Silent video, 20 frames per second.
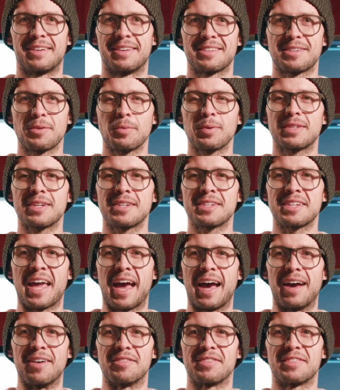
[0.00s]
So what does he
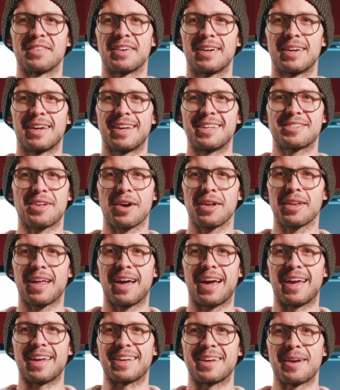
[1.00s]
have? He's got
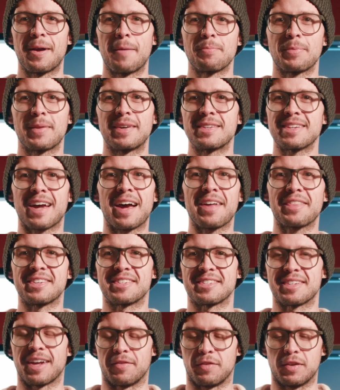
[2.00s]
like, there's other
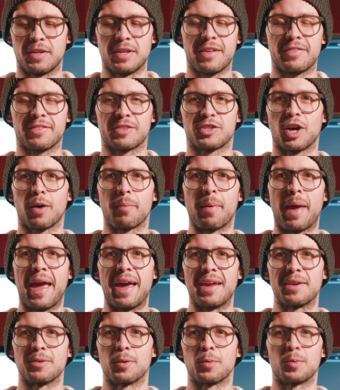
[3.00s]
stuff. You can get the top
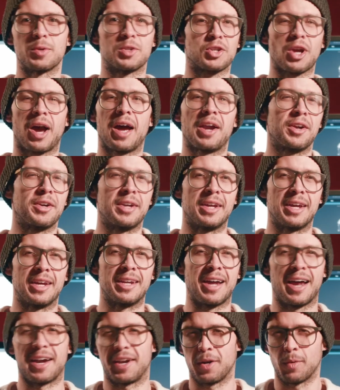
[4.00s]
handle, which I don't
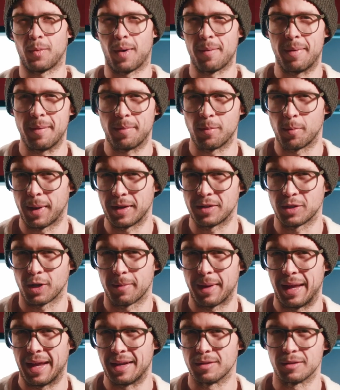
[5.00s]
need. I don't know why people buy
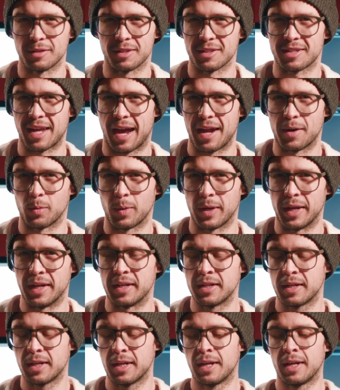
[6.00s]
top handles. It's kind of
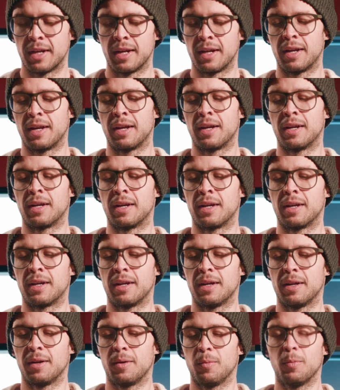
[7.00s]
weird.
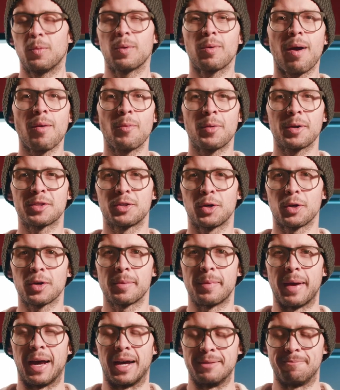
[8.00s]
What do I want to talk
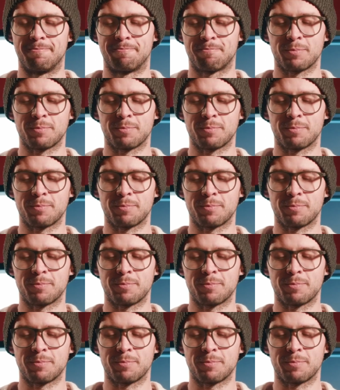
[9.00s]
about?